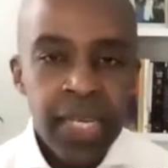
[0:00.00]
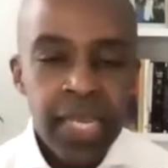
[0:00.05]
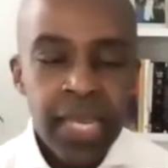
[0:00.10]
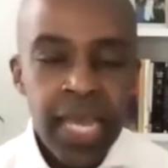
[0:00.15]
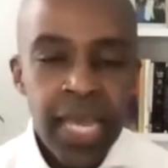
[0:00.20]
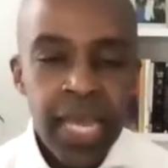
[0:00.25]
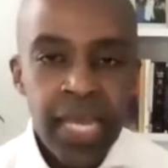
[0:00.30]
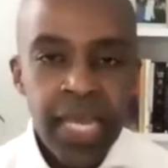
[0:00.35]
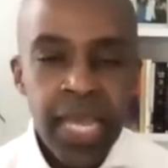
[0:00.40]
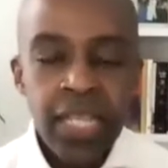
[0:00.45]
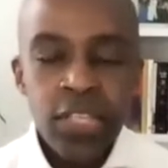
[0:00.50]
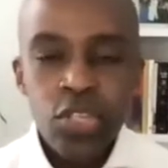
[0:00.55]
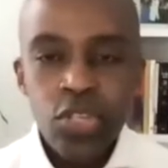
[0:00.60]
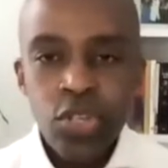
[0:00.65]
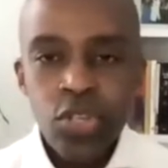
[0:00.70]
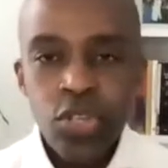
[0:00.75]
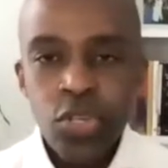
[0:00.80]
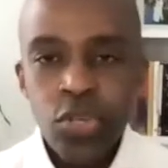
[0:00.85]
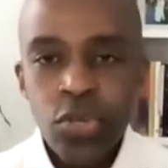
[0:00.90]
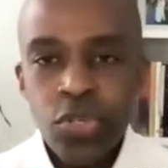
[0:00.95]
in
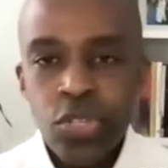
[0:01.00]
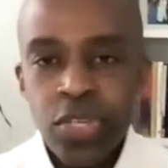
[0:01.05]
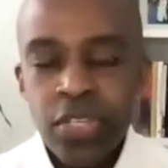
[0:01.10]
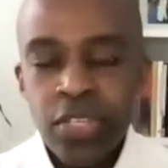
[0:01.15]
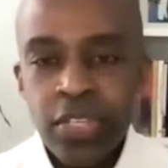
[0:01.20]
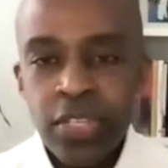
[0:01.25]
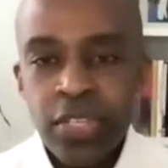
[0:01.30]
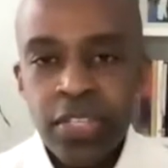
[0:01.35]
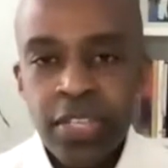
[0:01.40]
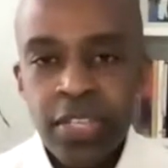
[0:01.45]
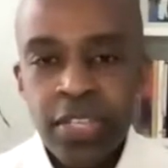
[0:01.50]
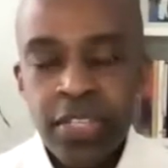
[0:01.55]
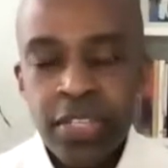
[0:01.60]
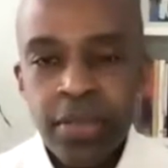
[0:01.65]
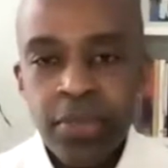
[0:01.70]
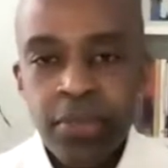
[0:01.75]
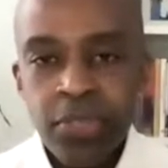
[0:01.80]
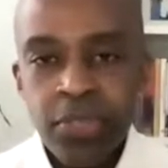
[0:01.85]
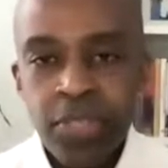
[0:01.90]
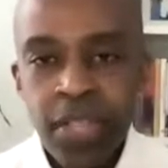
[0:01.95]
institutions and
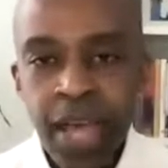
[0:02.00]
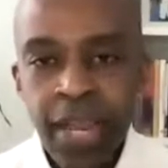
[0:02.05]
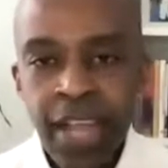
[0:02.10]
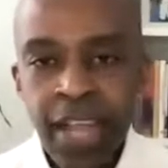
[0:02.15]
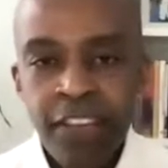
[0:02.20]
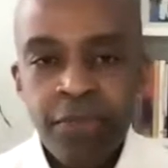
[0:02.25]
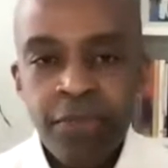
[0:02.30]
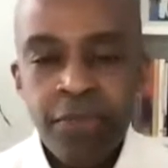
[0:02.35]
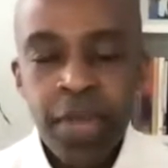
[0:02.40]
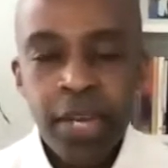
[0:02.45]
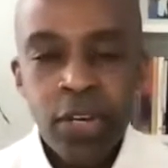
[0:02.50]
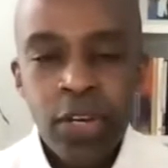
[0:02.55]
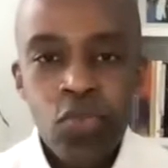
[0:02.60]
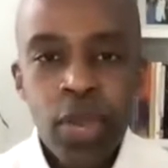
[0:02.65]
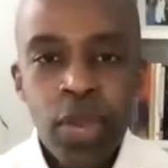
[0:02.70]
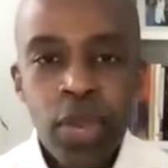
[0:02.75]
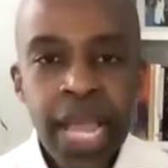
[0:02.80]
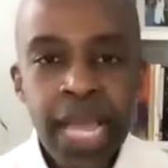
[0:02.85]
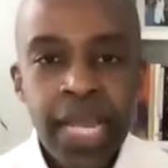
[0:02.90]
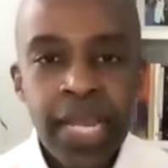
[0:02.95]
systems that have been
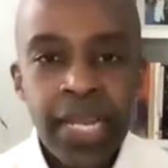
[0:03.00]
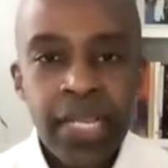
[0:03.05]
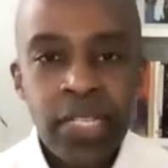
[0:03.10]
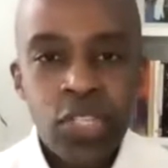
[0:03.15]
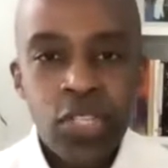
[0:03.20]
created